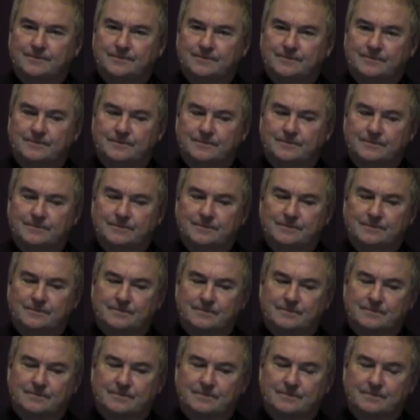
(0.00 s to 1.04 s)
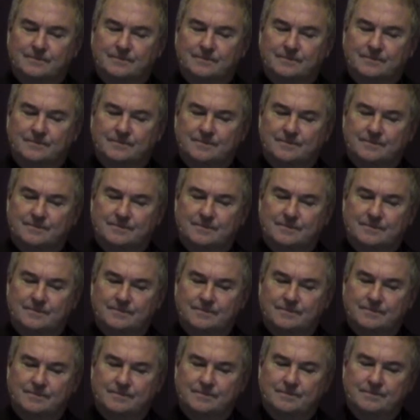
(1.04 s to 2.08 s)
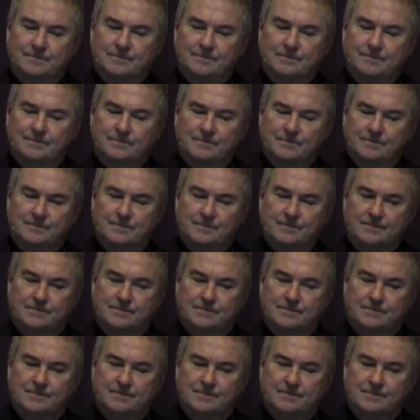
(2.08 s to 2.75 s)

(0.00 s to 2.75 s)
Nobody speaks.